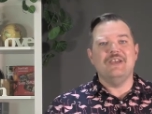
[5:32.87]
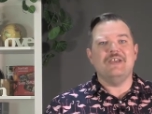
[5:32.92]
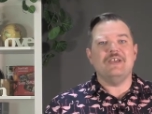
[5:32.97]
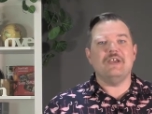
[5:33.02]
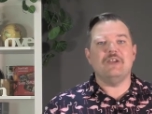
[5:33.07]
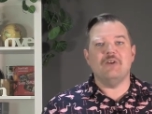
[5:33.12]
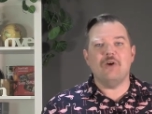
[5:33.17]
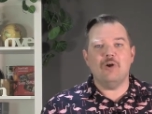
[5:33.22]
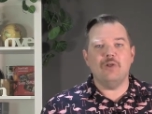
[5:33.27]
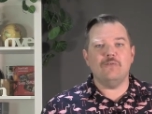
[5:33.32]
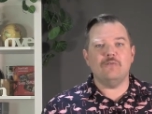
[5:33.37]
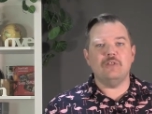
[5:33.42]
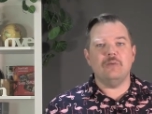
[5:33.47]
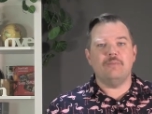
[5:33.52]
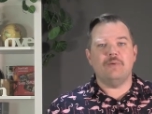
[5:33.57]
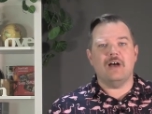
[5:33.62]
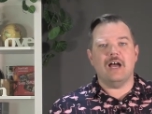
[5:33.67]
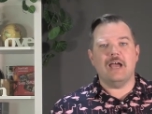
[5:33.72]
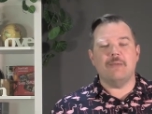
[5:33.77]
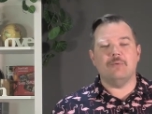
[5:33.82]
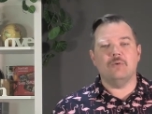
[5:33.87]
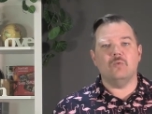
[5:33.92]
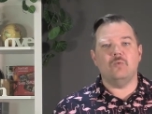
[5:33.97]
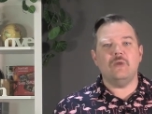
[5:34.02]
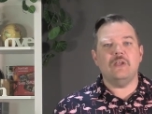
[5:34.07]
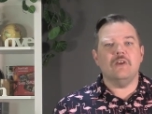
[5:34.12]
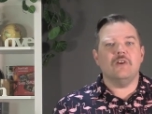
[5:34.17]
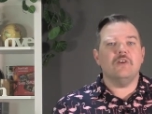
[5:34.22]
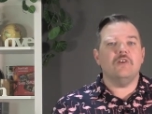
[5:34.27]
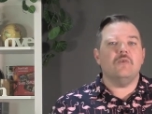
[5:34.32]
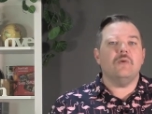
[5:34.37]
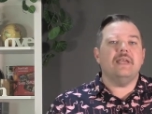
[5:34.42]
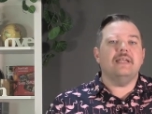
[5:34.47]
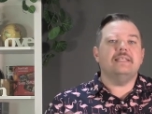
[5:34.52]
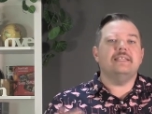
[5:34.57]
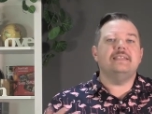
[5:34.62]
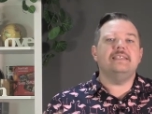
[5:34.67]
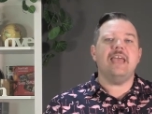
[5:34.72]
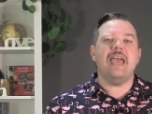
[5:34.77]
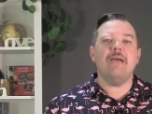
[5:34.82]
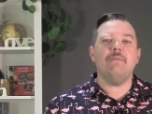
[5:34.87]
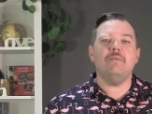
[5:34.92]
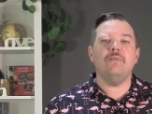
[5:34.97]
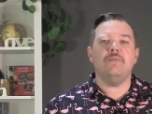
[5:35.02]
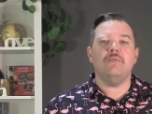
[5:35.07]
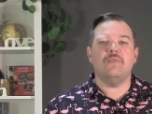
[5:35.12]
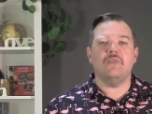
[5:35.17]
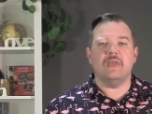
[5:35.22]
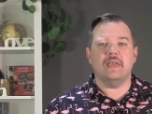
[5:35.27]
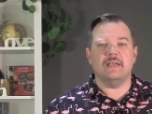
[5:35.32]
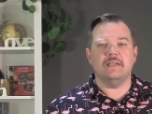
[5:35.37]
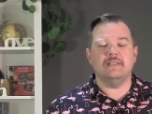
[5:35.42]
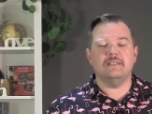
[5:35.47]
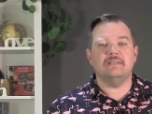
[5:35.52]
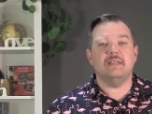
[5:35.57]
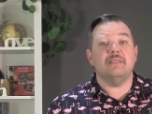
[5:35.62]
in all of the Bible, we are going to examine things,